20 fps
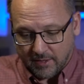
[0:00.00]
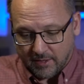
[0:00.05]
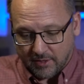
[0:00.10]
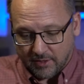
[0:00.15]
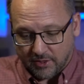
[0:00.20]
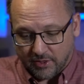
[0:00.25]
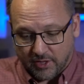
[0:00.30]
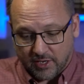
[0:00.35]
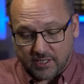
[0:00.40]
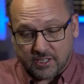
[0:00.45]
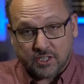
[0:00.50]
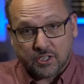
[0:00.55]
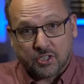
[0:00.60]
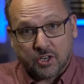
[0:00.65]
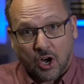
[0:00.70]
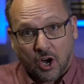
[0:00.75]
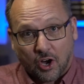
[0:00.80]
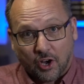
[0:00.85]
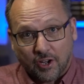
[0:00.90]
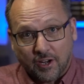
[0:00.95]
This
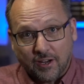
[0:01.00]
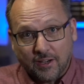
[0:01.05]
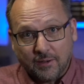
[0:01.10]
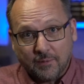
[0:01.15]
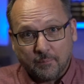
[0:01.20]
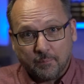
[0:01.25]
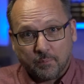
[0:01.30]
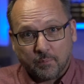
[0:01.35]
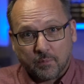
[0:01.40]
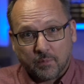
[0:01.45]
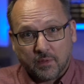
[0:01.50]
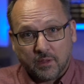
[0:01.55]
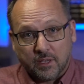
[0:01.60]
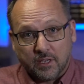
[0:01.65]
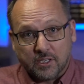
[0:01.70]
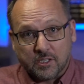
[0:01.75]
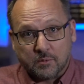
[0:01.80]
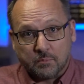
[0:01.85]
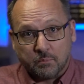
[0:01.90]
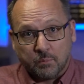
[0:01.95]
target
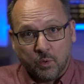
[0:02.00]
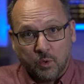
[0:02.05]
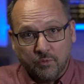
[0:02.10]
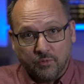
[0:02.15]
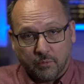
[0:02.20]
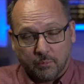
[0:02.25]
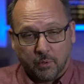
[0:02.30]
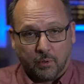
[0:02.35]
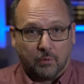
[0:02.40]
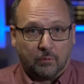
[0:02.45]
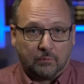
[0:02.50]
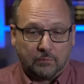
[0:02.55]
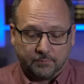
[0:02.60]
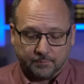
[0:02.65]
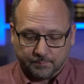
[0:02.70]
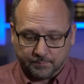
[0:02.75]
is movable.